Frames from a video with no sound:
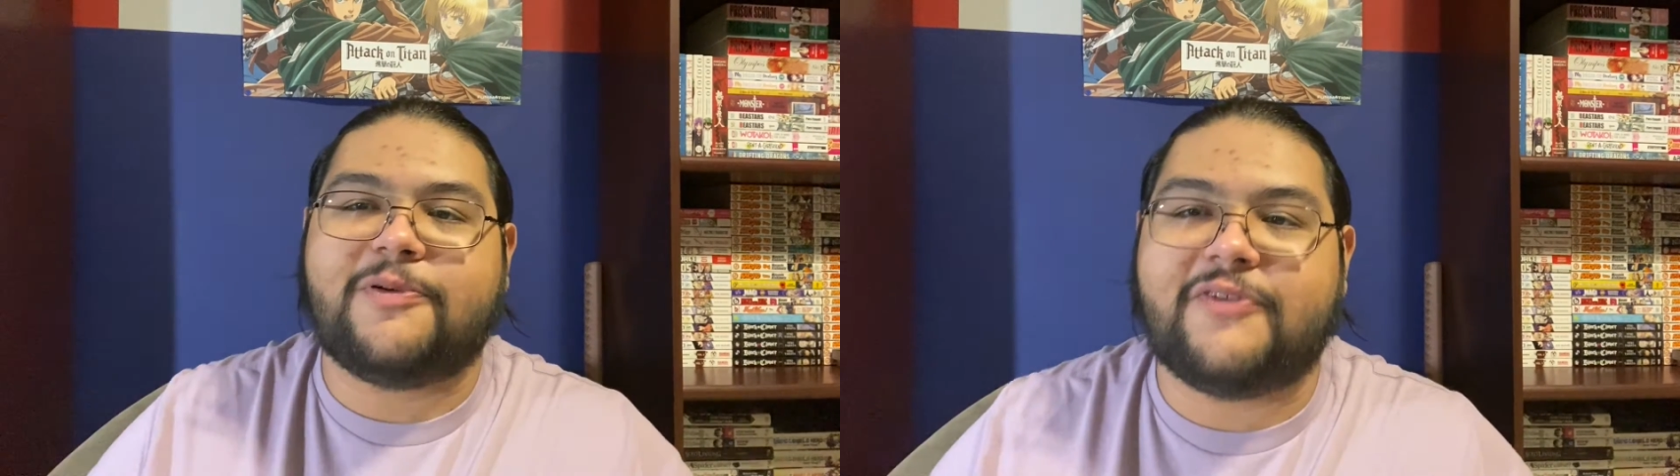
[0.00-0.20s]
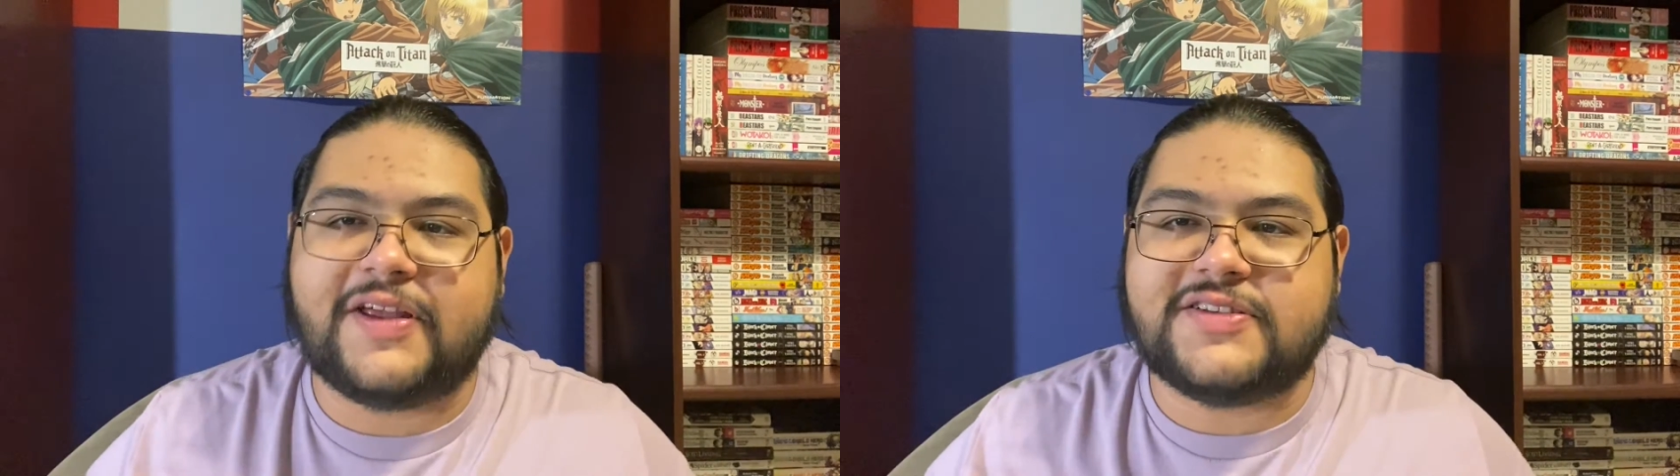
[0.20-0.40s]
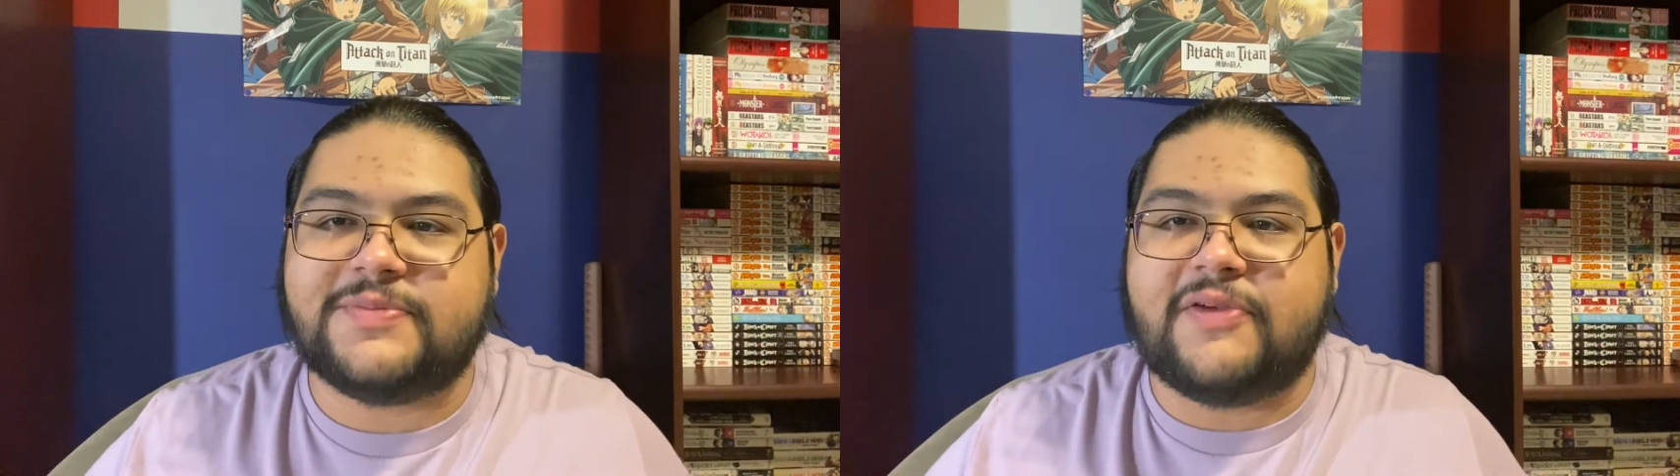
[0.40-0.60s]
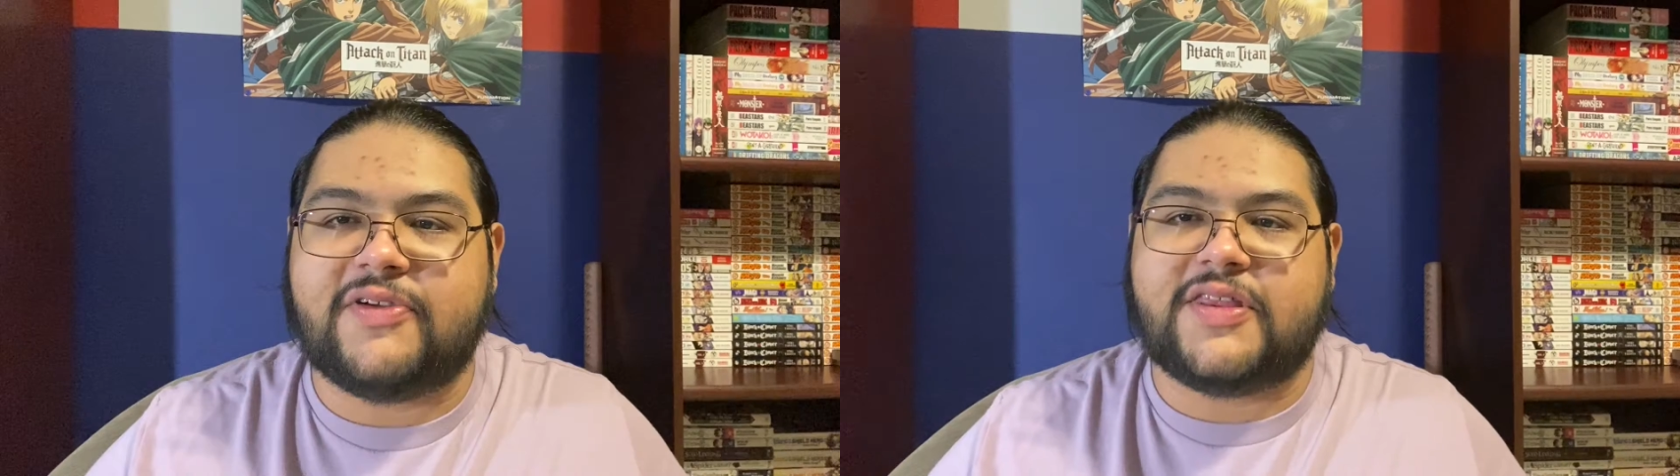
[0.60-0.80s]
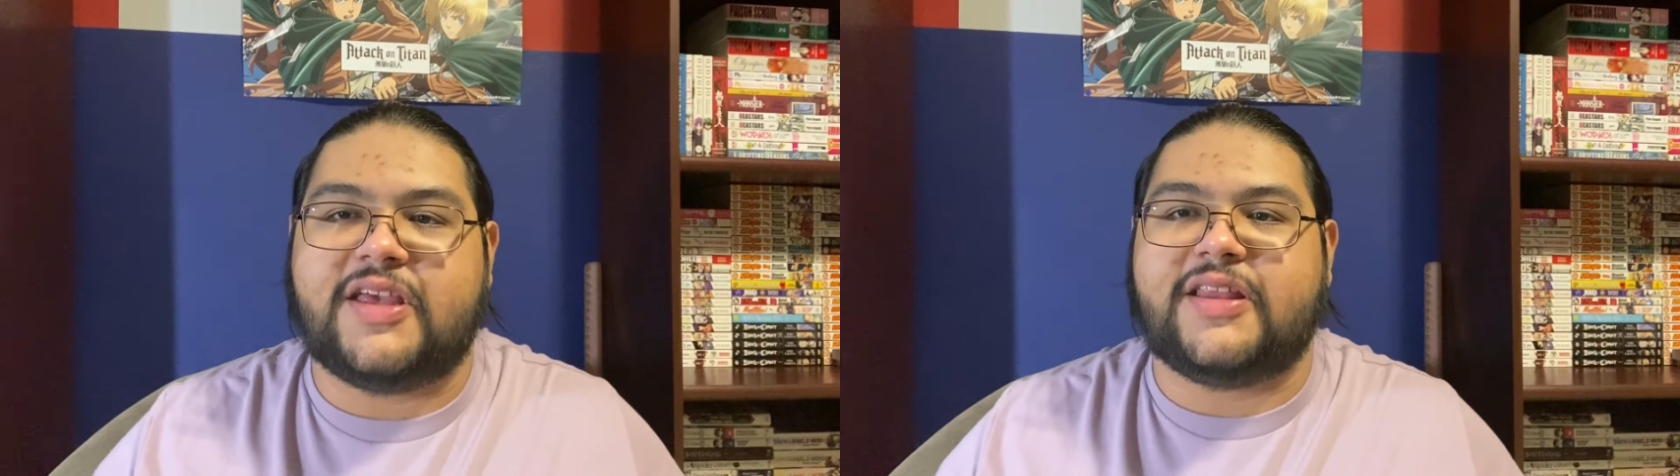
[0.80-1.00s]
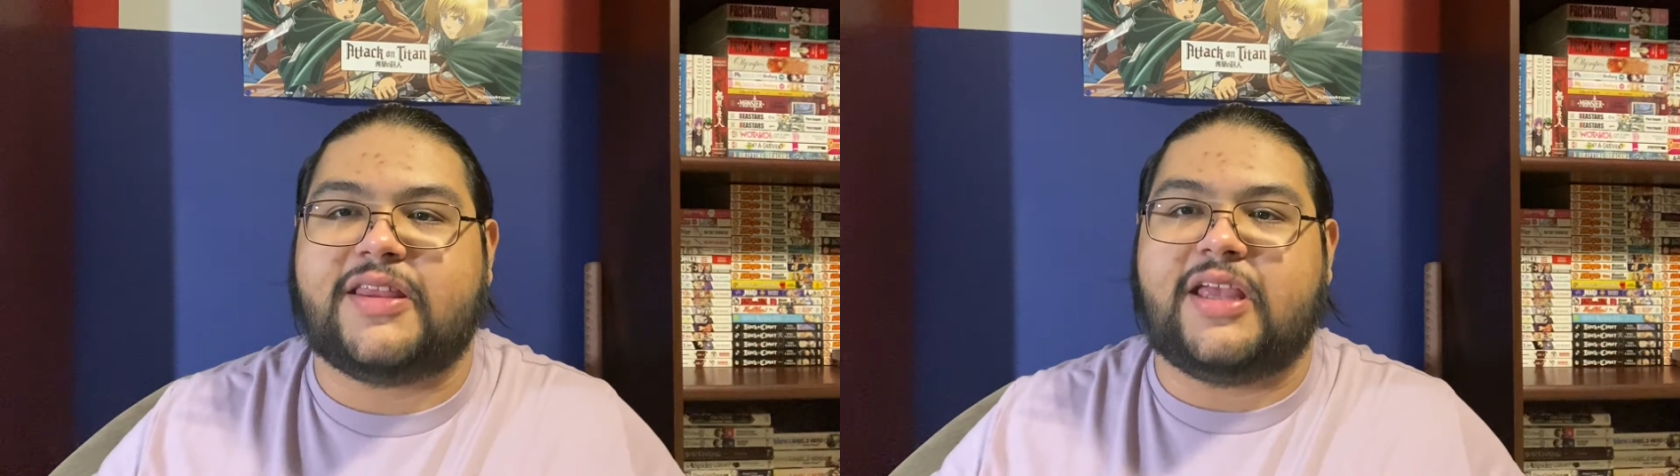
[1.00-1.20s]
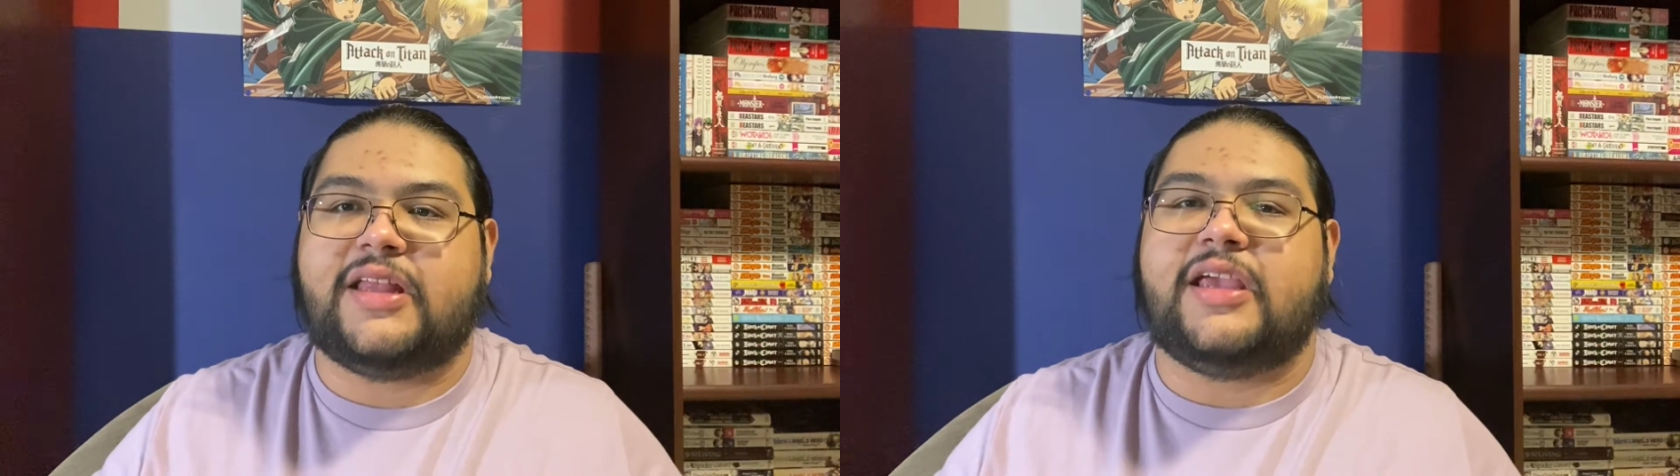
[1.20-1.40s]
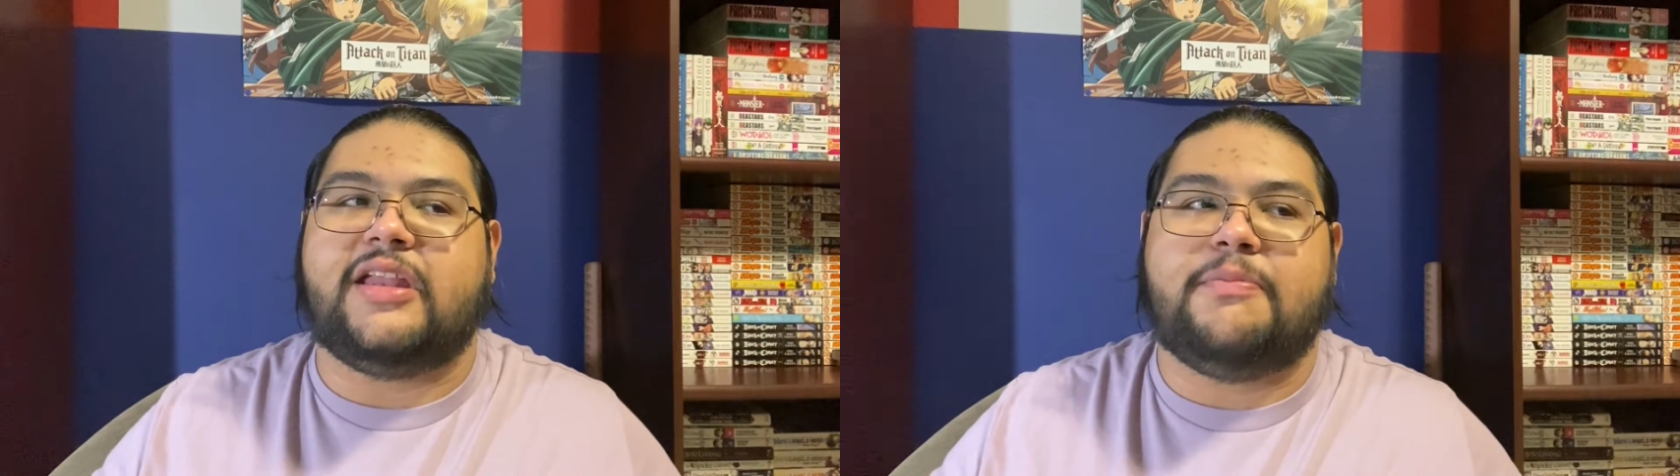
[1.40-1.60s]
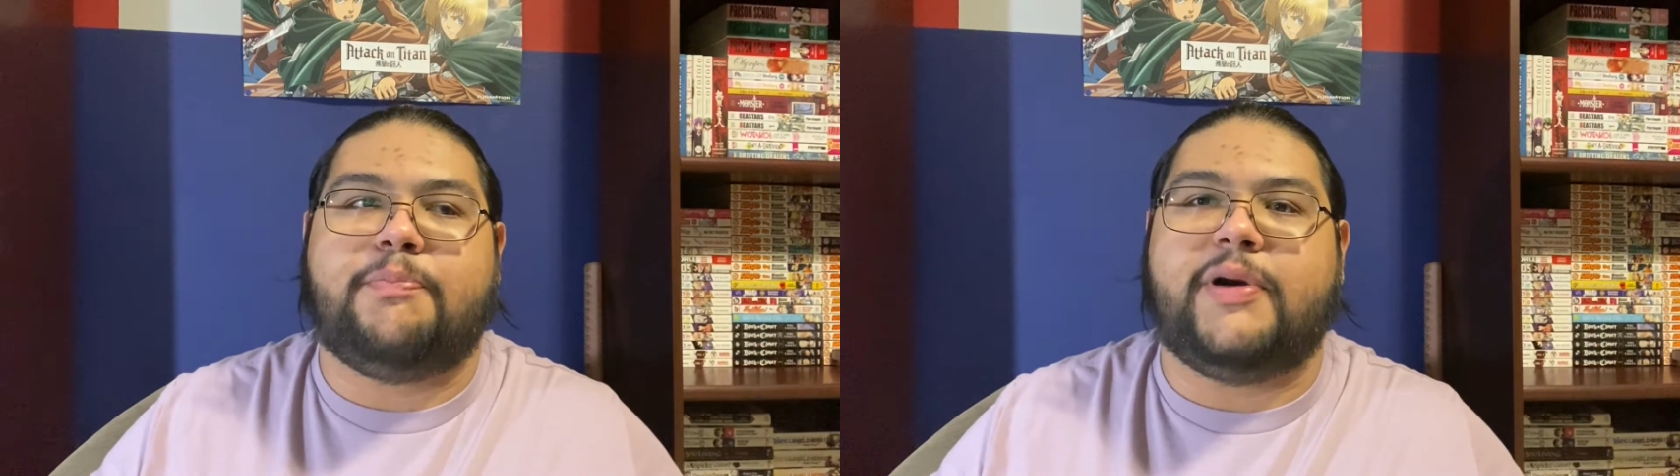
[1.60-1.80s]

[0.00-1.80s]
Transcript: provides them everything that they need,